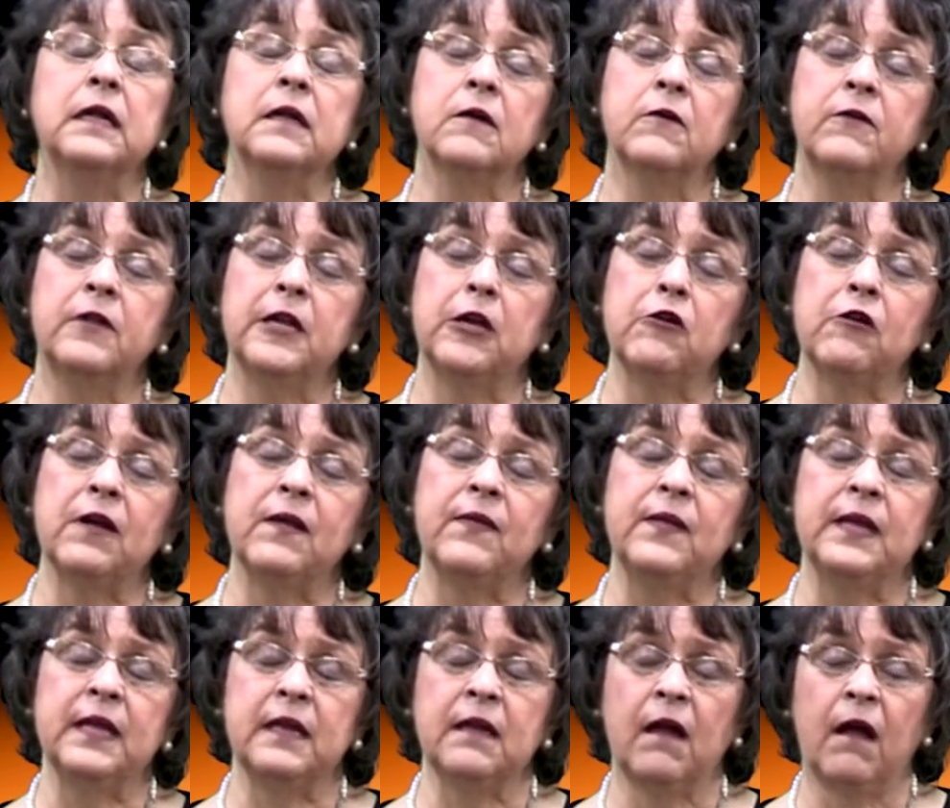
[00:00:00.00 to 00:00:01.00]
So during
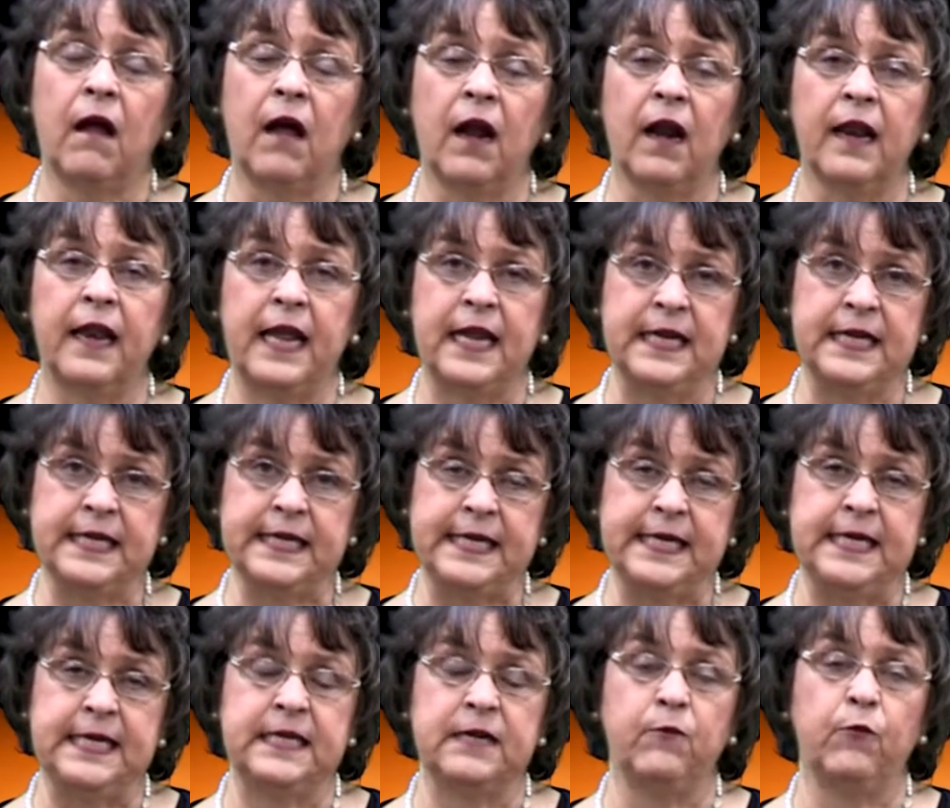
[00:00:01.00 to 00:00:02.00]
this holiday
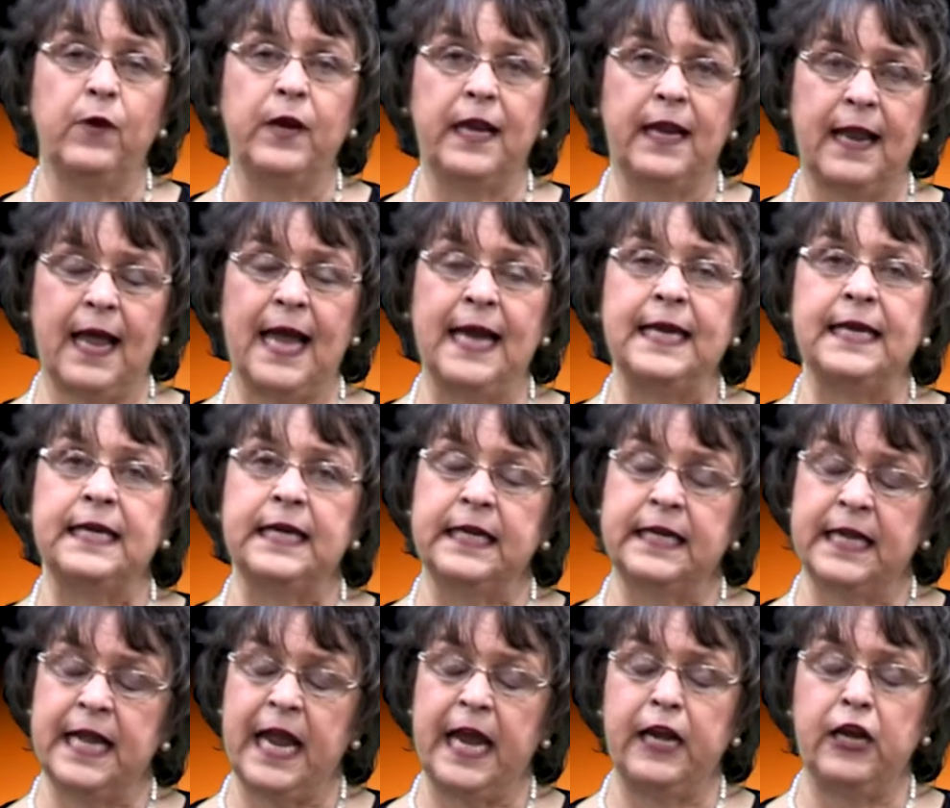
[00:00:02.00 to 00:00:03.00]
season, we'd like to
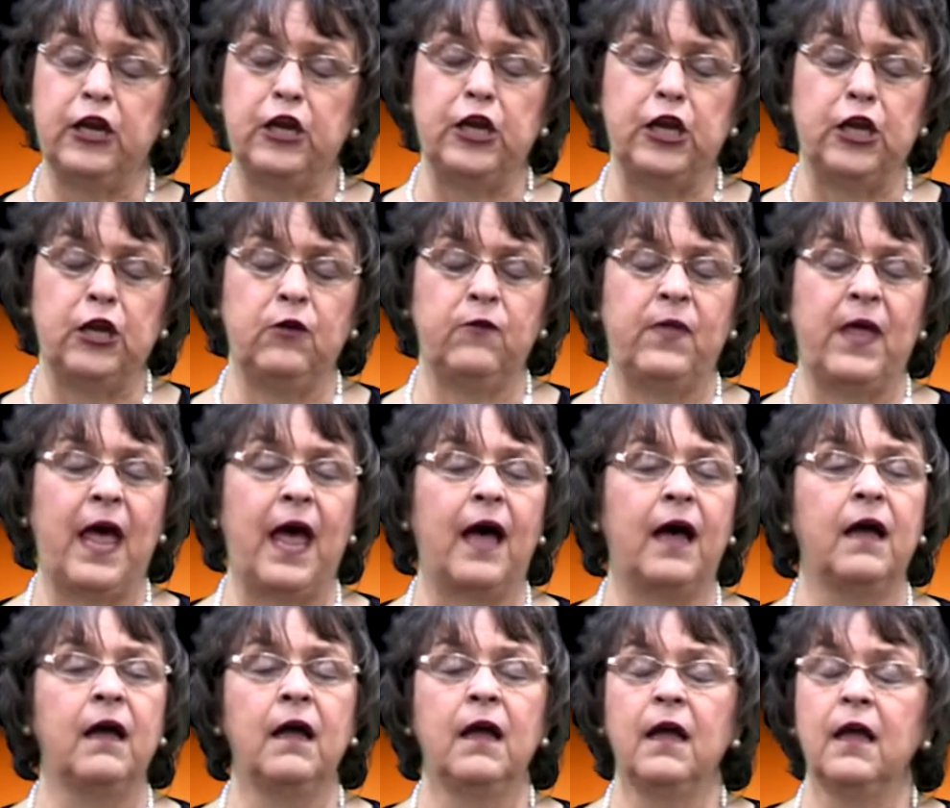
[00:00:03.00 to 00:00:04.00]
say to you
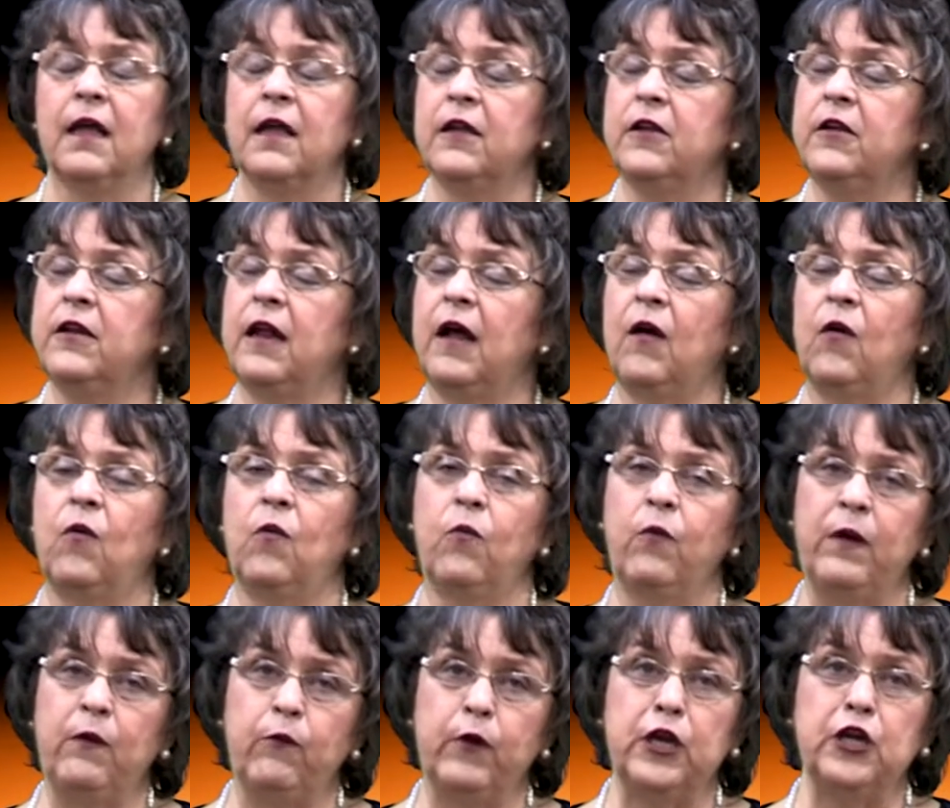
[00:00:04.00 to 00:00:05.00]
that, you know,
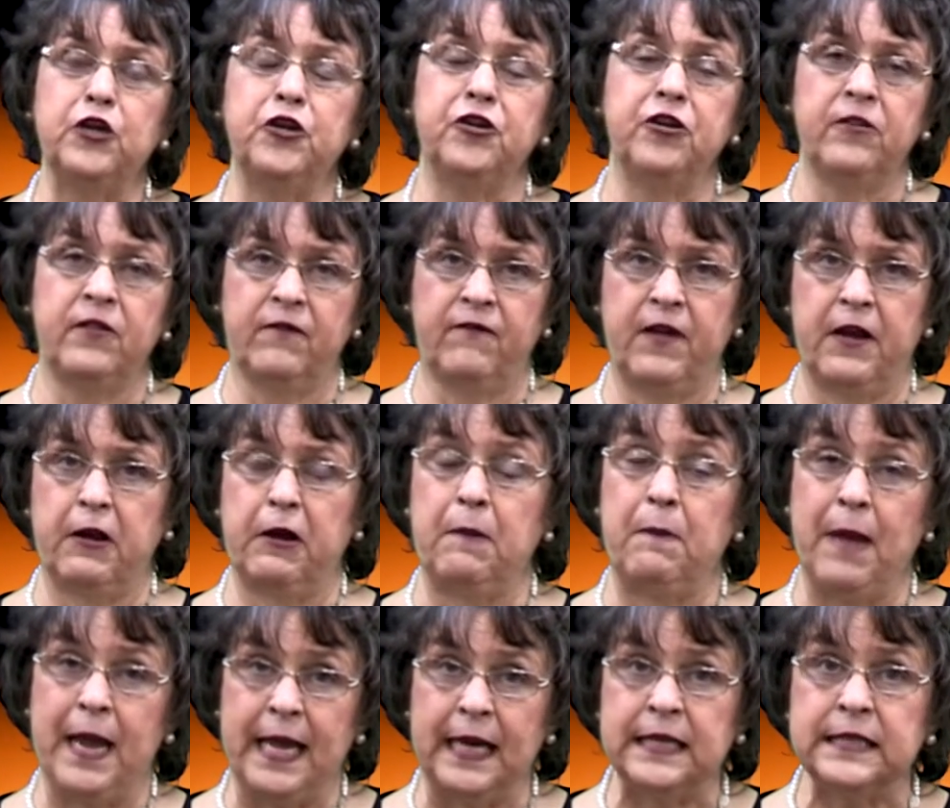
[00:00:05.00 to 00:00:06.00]
we wish you the very
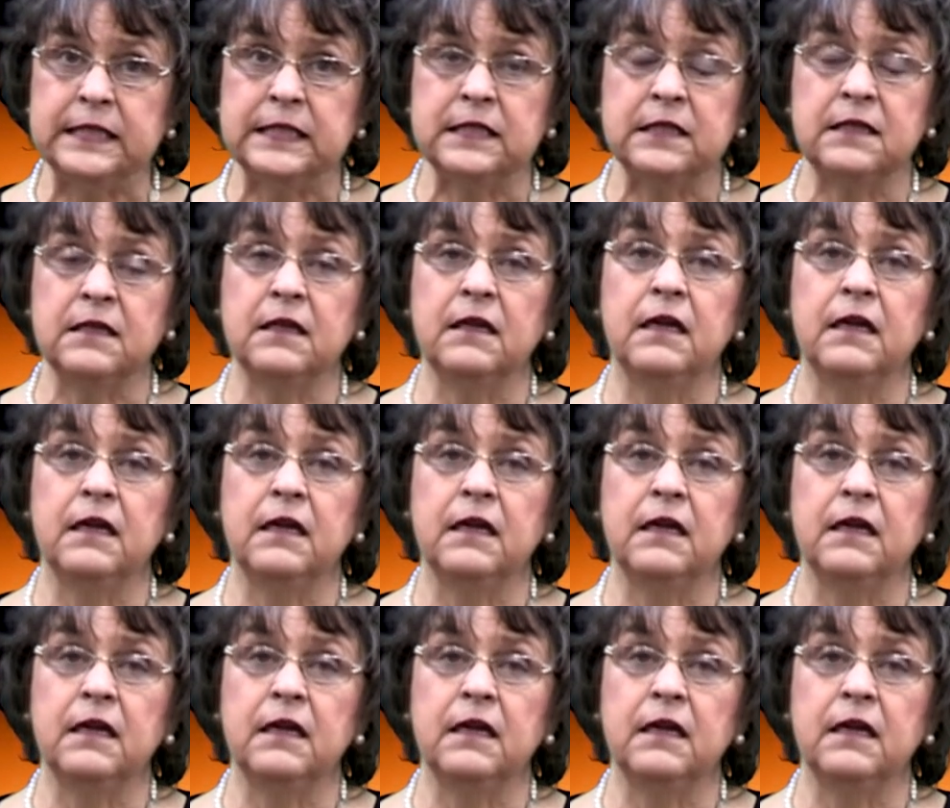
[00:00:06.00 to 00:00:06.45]
best.